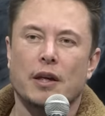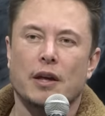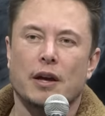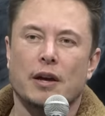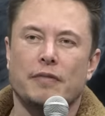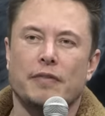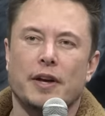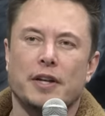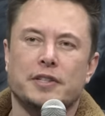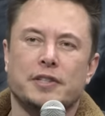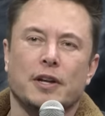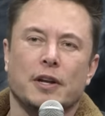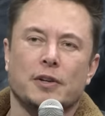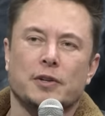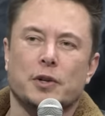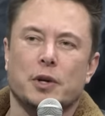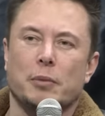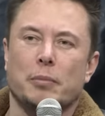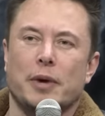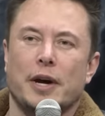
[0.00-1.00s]
advanced
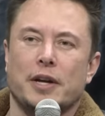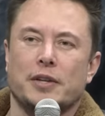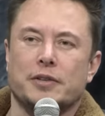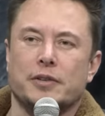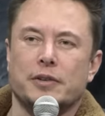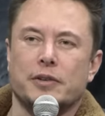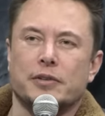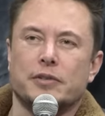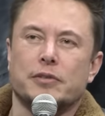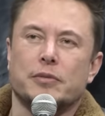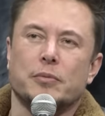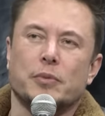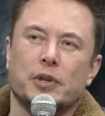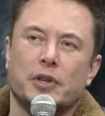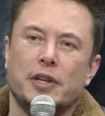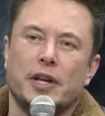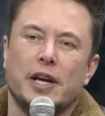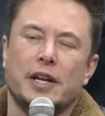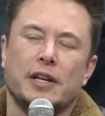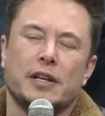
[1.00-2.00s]
ultracapacitors
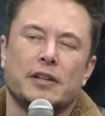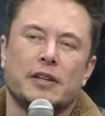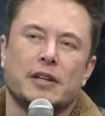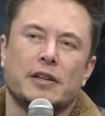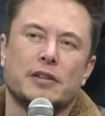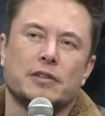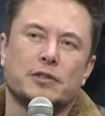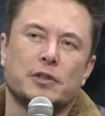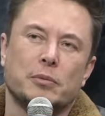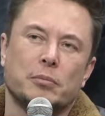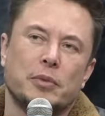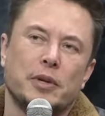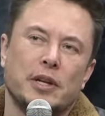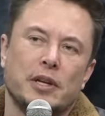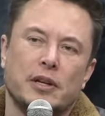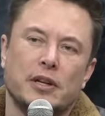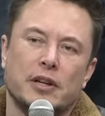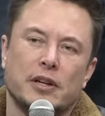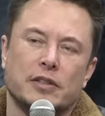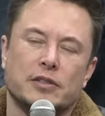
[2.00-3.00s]
with the idea that this could
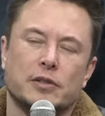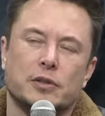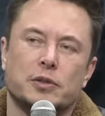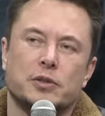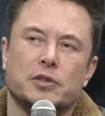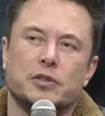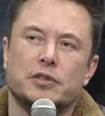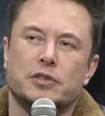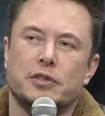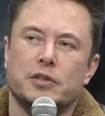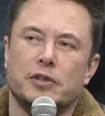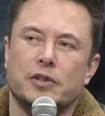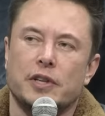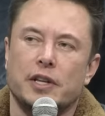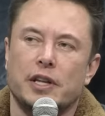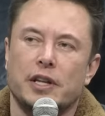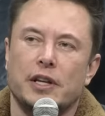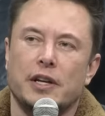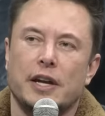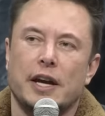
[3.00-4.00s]
be a solution to
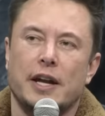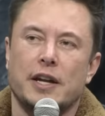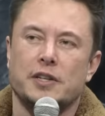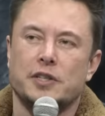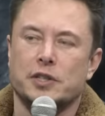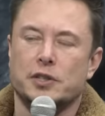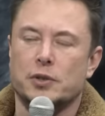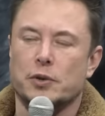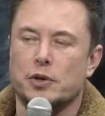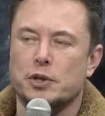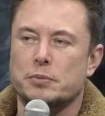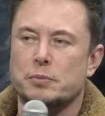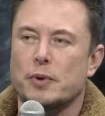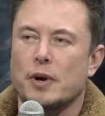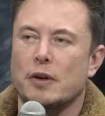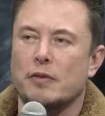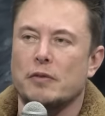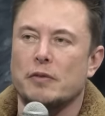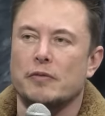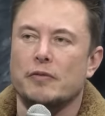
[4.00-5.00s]
the energy storage
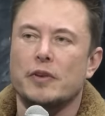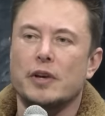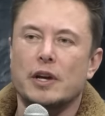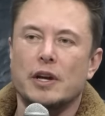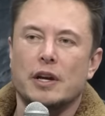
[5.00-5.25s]
problem